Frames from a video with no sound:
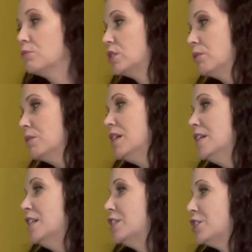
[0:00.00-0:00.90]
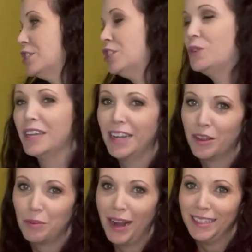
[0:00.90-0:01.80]
So just doing
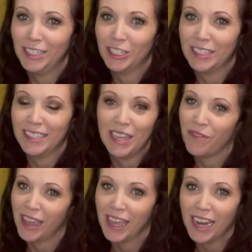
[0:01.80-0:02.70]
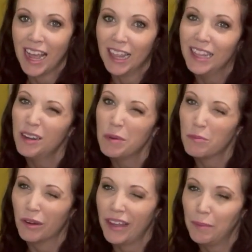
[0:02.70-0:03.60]
another press just to see if I can get it a little bit
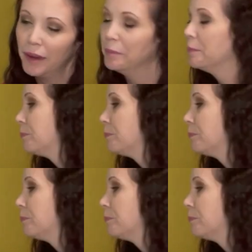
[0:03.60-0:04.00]
more vibrant.